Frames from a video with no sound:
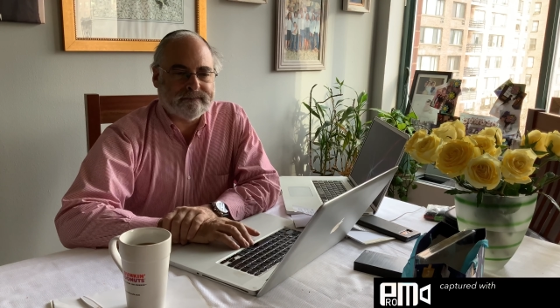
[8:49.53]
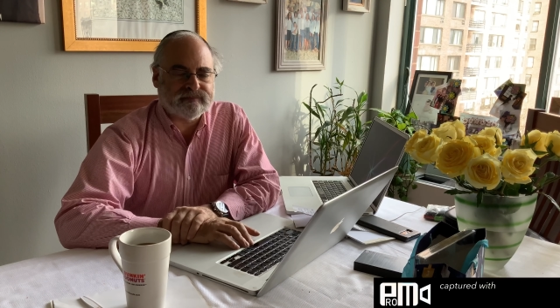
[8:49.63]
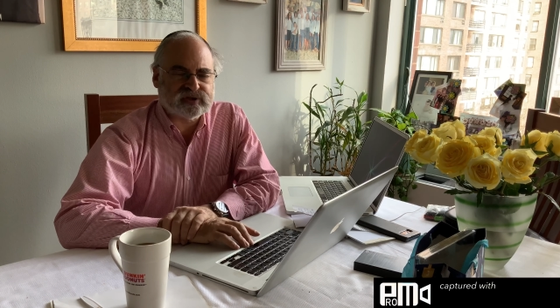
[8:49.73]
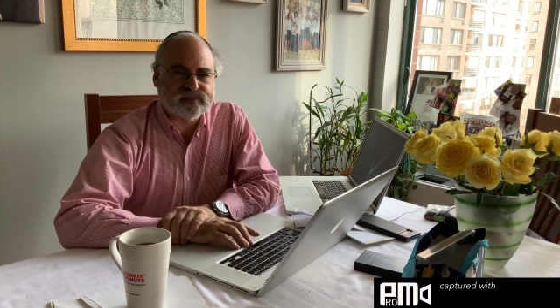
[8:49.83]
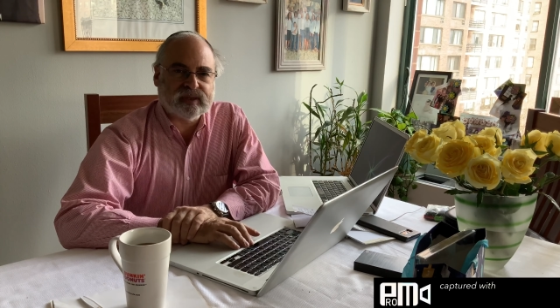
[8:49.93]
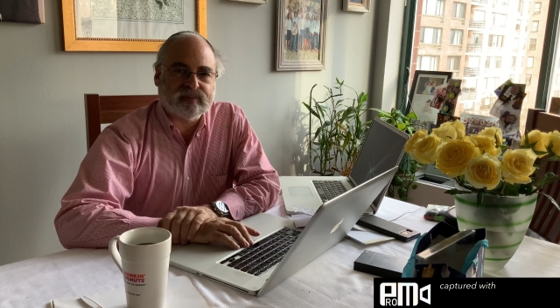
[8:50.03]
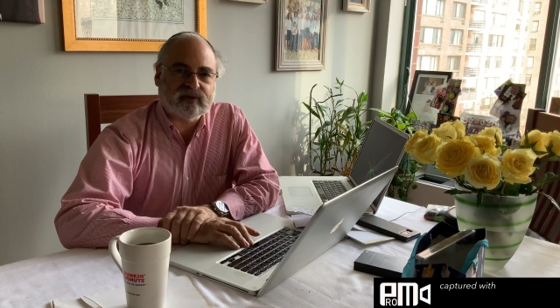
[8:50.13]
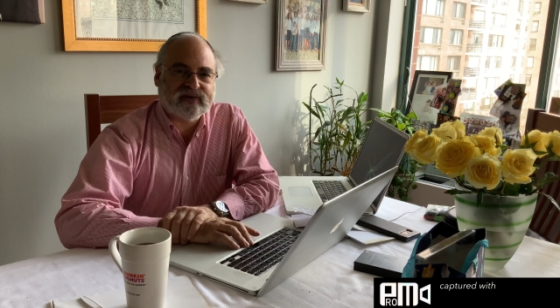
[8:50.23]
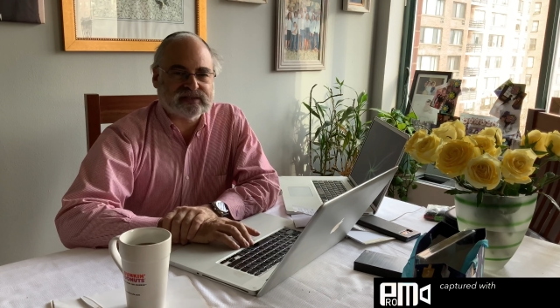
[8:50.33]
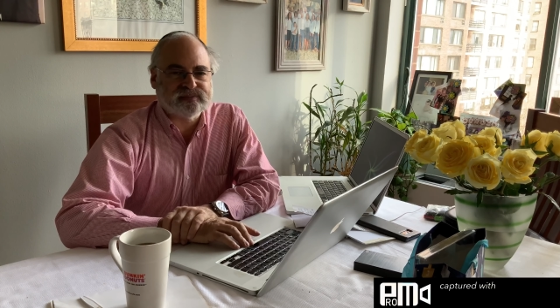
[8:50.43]
So people
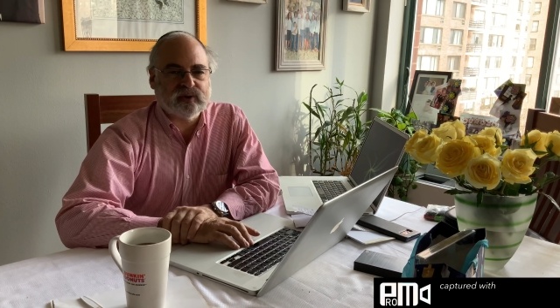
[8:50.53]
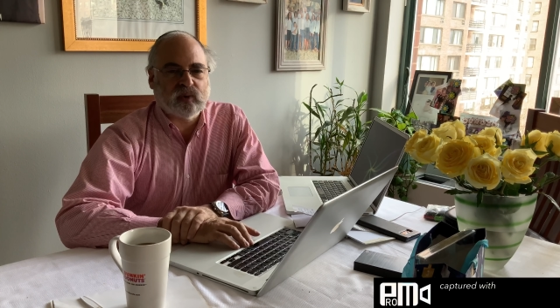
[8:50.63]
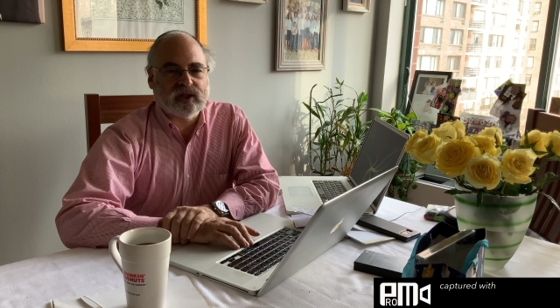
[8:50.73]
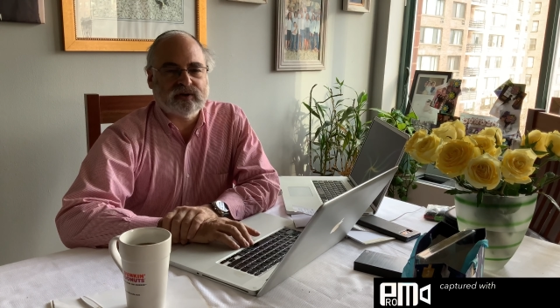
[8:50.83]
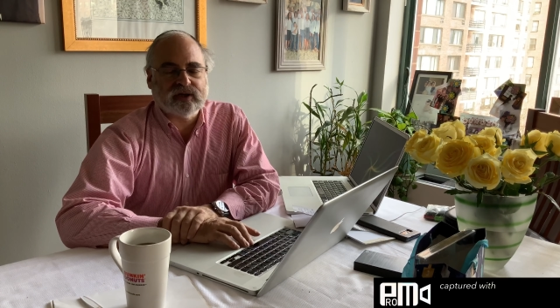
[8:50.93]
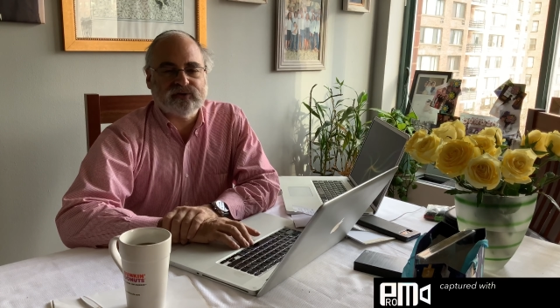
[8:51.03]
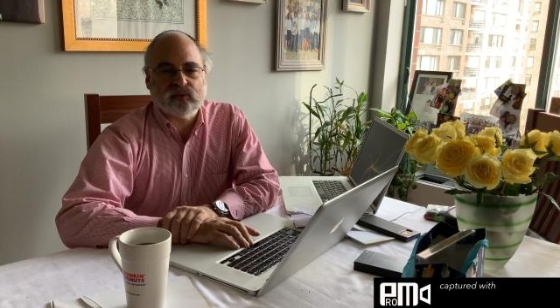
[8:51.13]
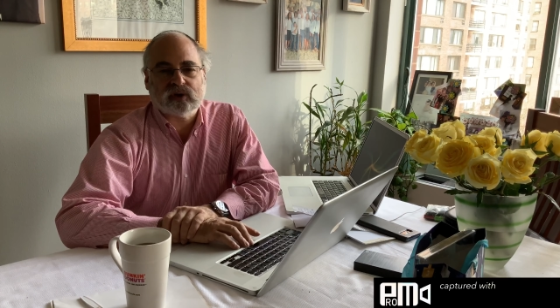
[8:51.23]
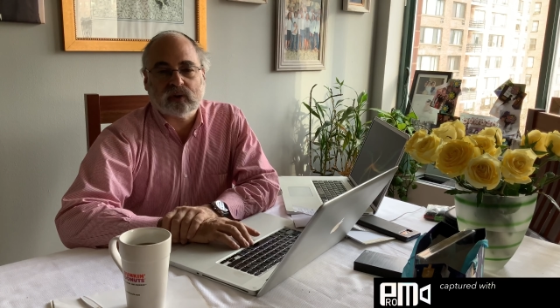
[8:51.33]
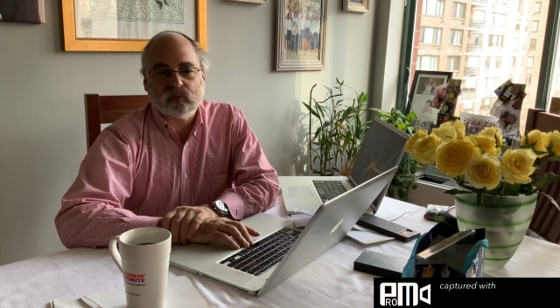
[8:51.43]
have asked me, why didn't I
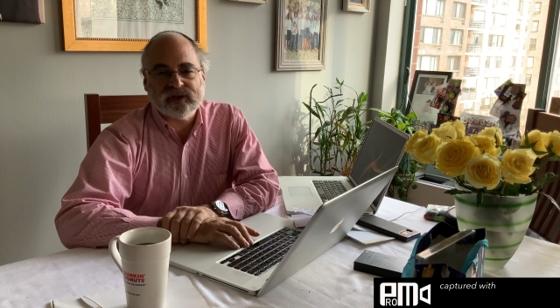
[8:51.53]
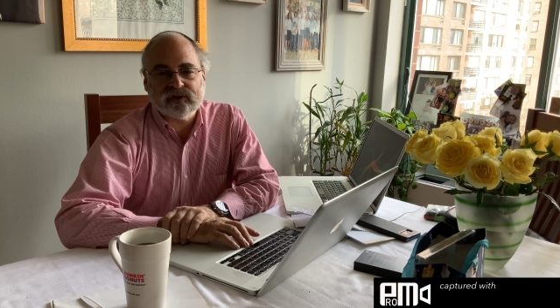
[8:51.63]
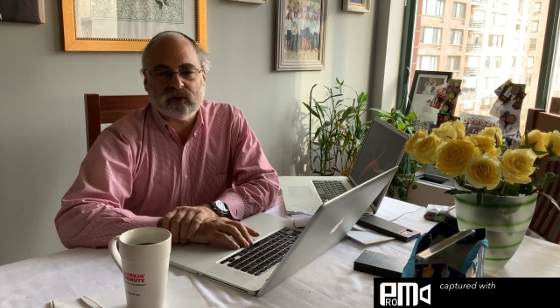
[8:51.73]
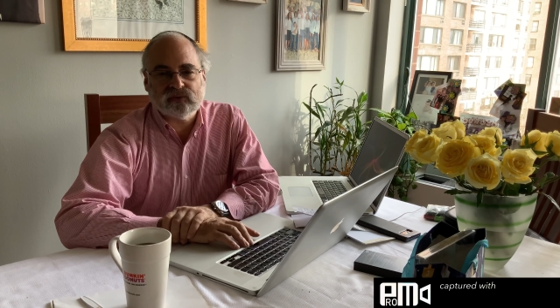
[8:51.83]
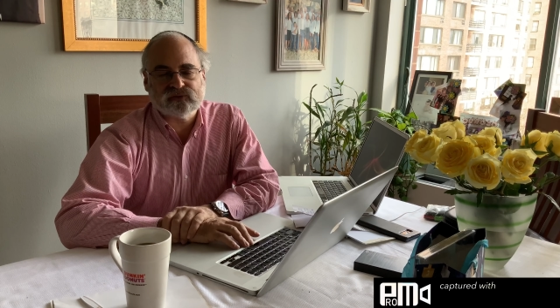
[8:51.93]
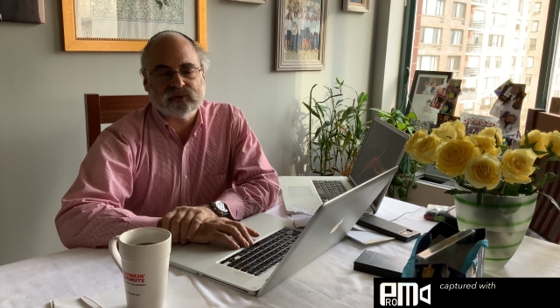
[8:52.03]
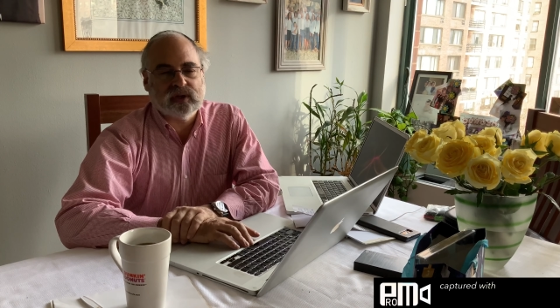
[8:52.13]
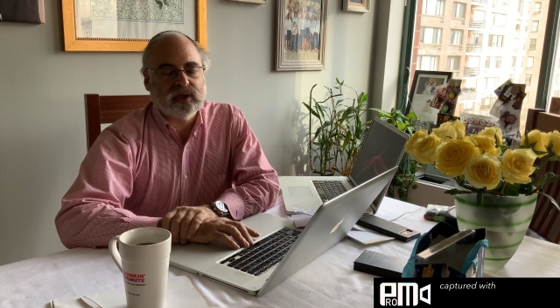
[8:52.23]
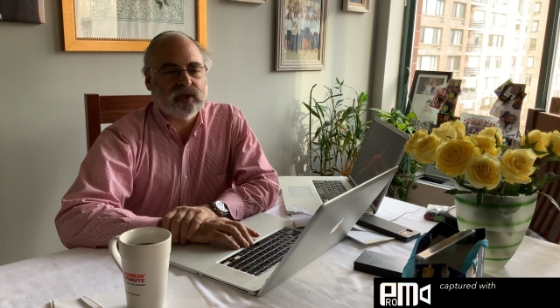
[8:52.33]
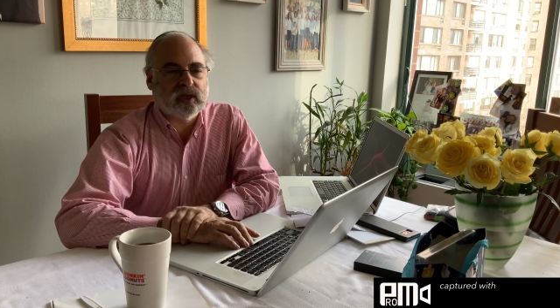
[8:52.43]
do it on Windows,
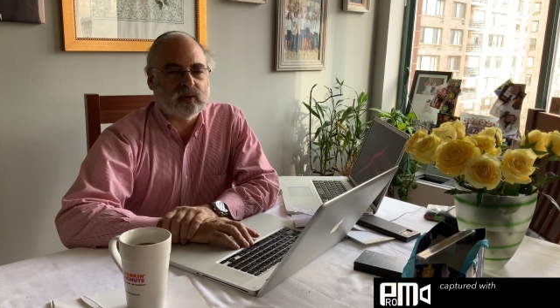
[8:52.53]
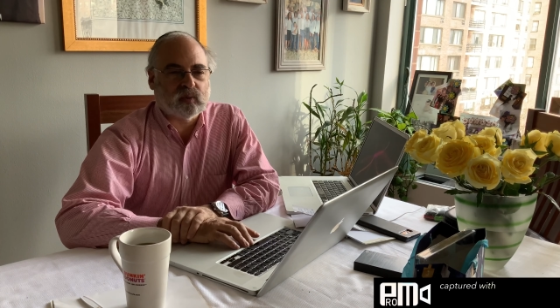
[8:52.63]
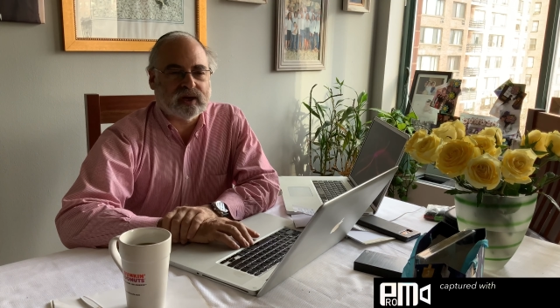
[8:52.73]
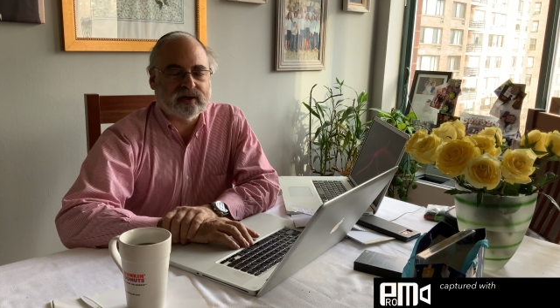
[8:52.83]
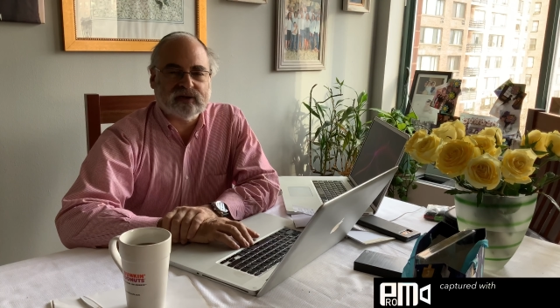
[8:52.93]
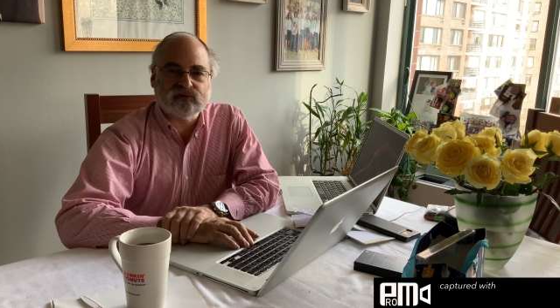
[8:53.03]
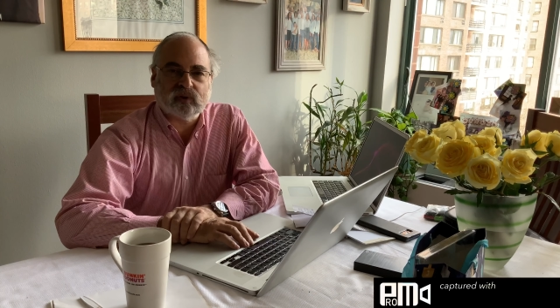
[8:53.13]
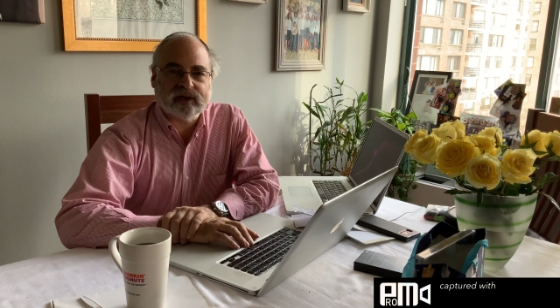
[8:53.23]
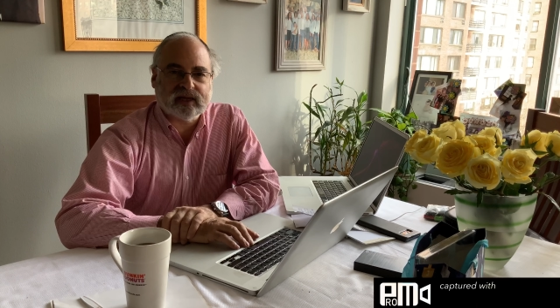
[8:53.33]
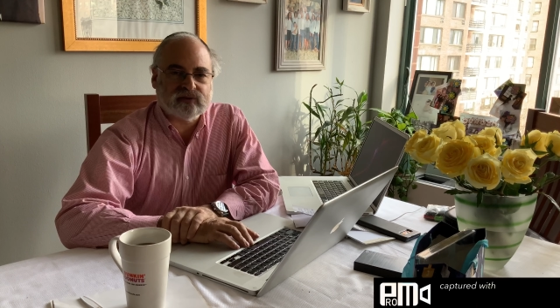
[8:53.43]
and why didn't I do
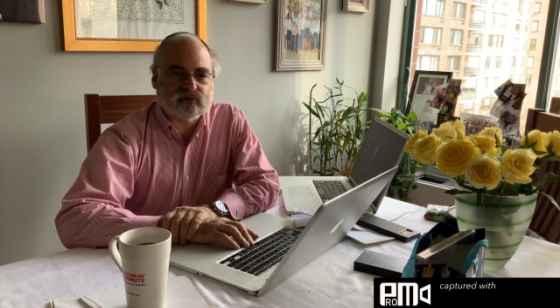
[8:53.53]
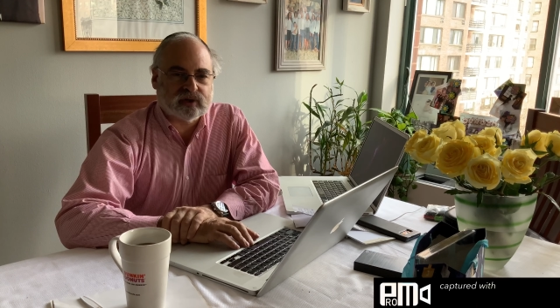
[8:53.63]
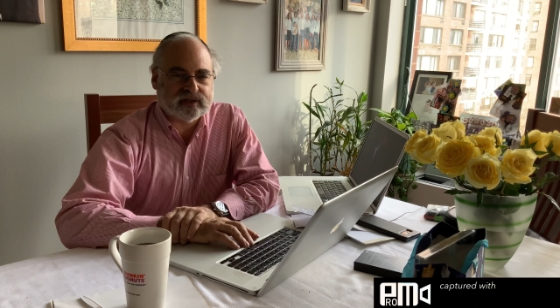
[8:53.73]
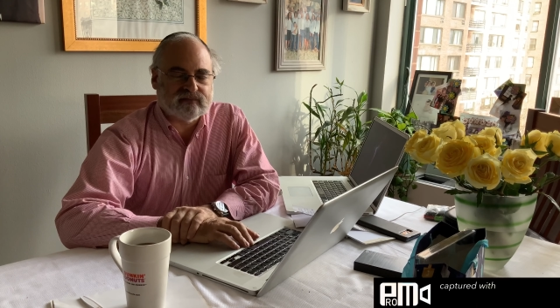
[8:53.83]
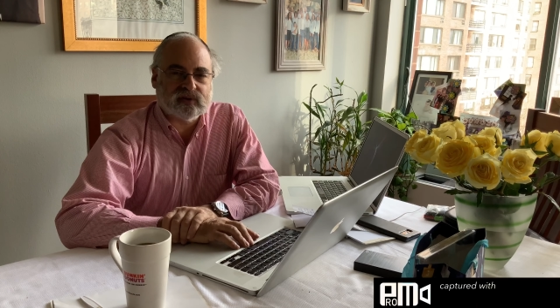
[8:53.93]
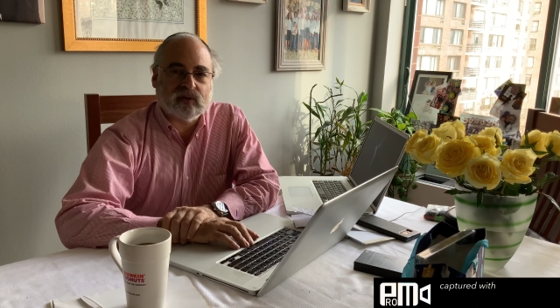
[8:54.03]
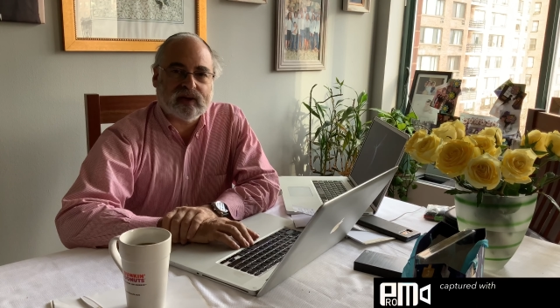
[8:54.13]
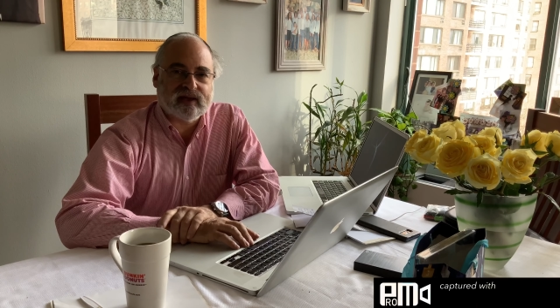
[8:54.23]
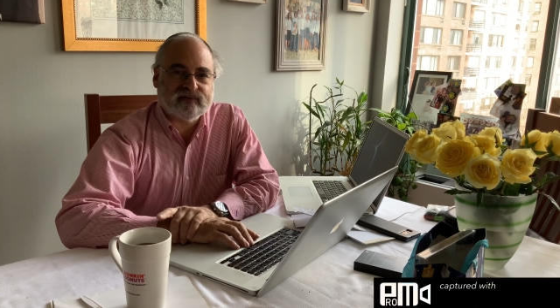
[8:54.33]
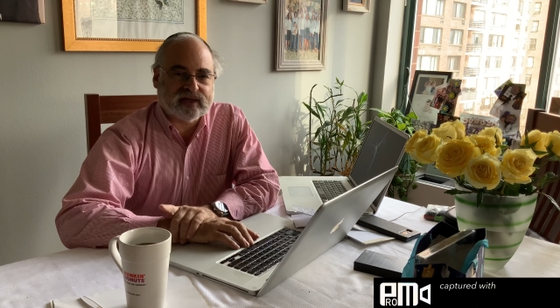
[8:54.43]
it on Android, even though I
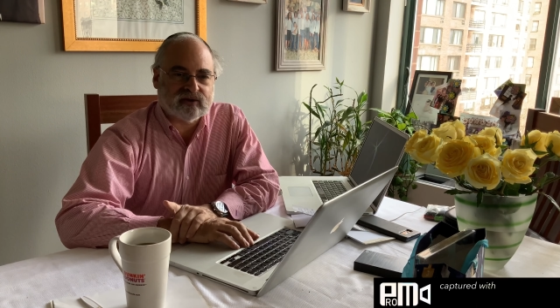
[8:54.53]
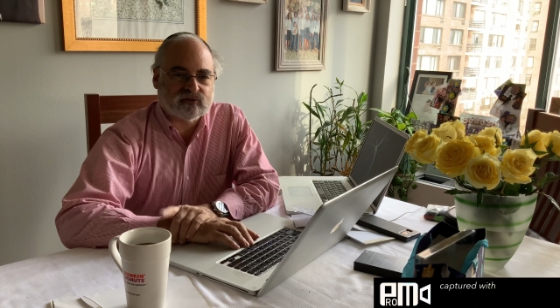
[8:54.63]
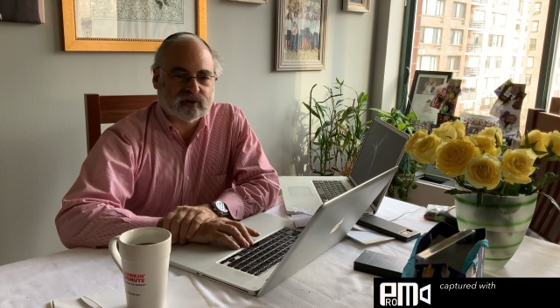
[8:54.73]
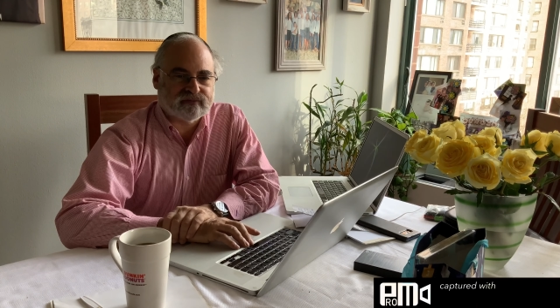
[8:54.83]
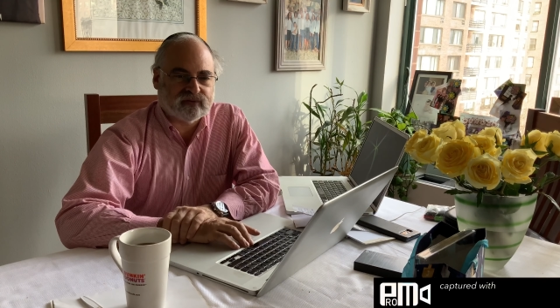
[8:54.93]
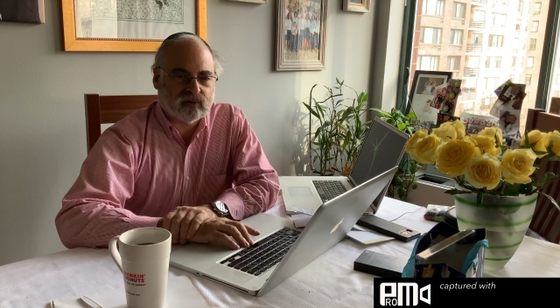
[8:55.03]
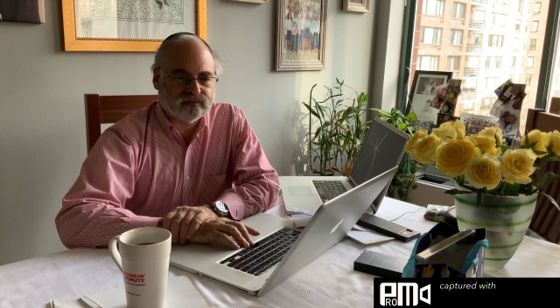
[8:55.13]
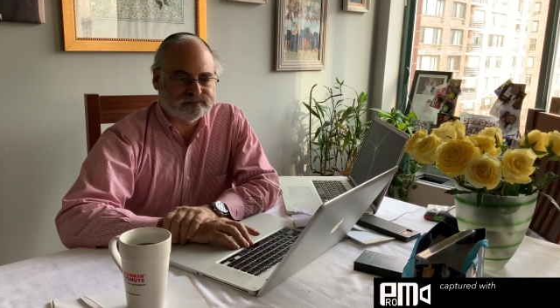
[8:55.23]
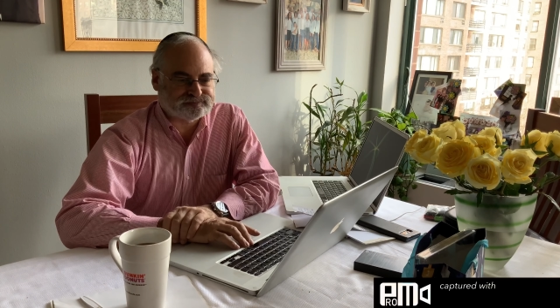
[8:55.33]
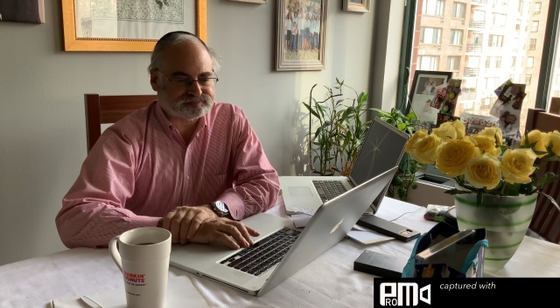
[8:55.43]
have an Android phone?